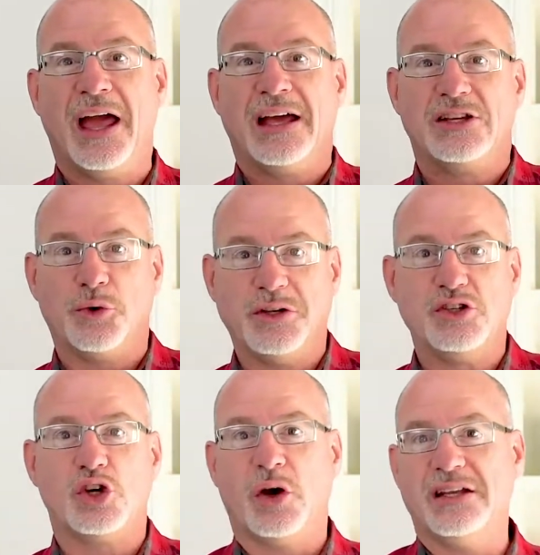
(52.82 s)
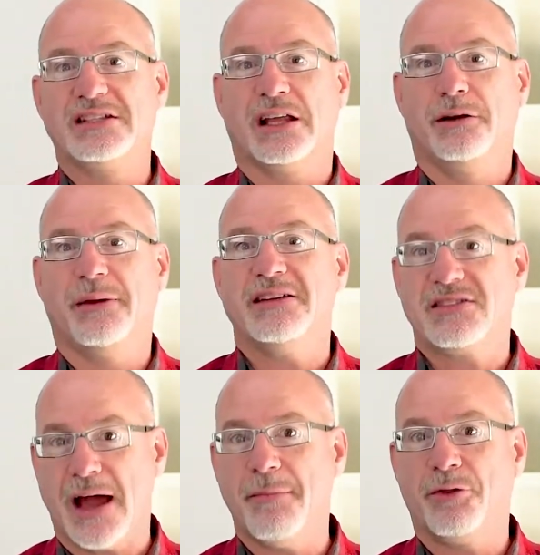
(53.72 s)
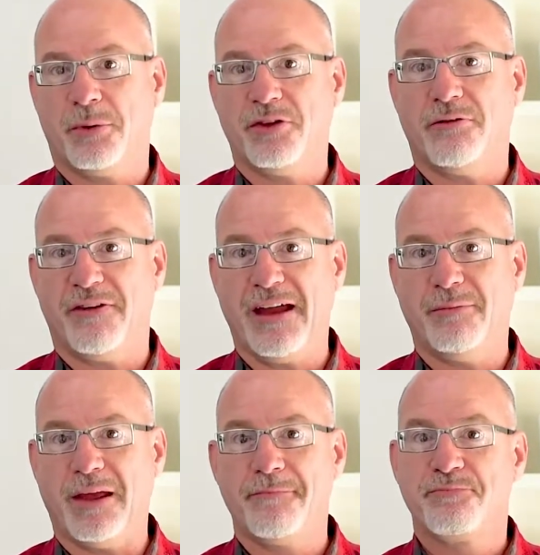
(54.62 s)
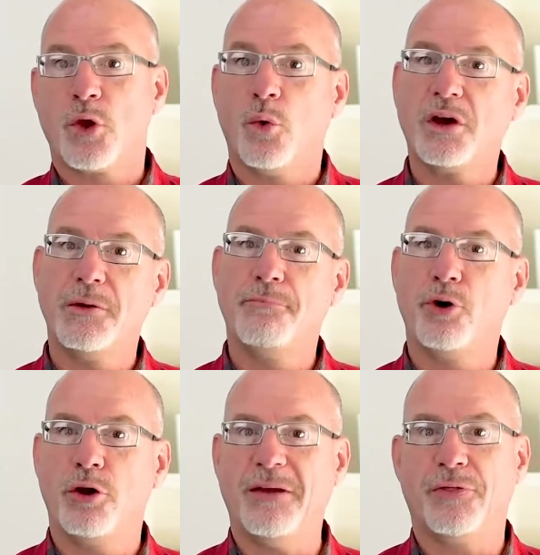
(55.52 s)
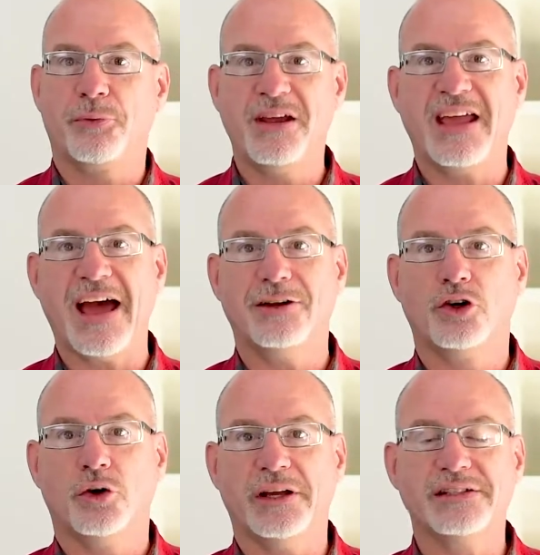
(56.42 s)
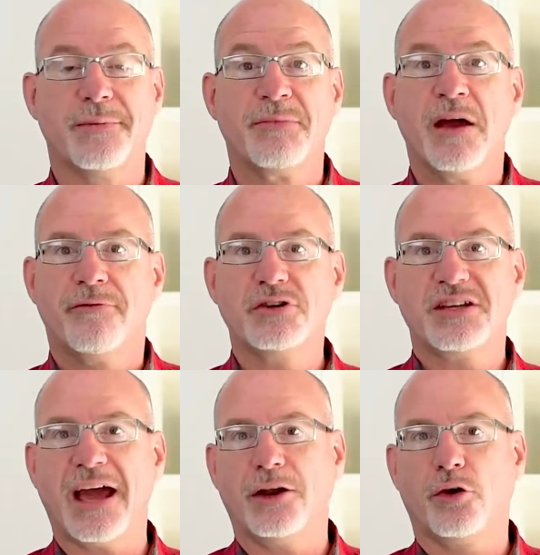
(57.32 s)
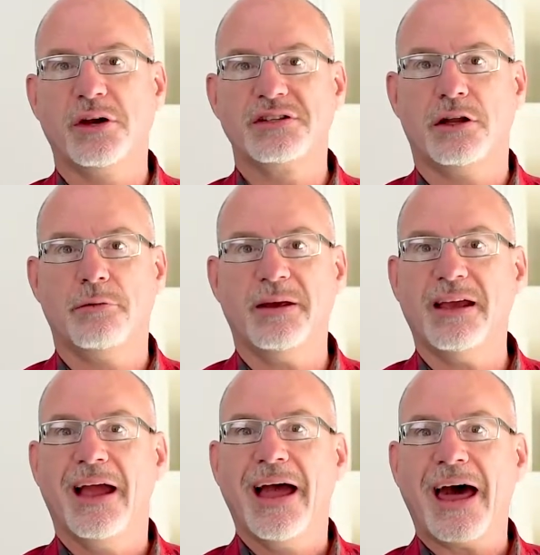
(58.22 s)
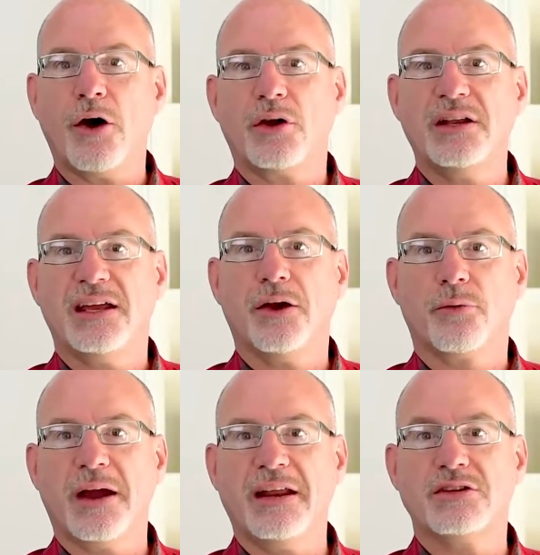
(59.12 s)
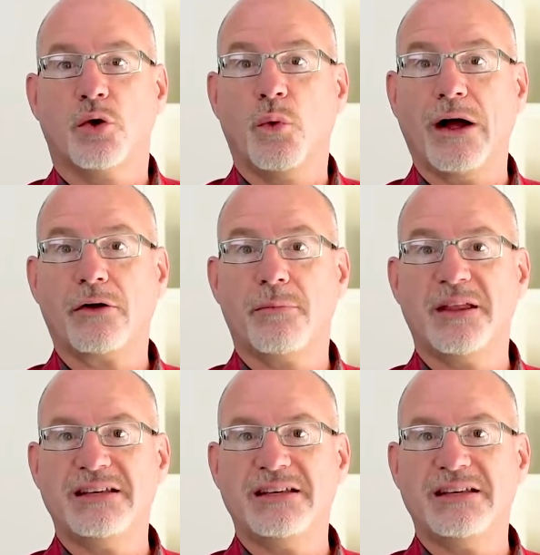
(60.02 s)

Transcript: to enjoy and celebrate Sabbath with your family. We're going to put them in three categories. First category is going to be, how can you get ready to welcome the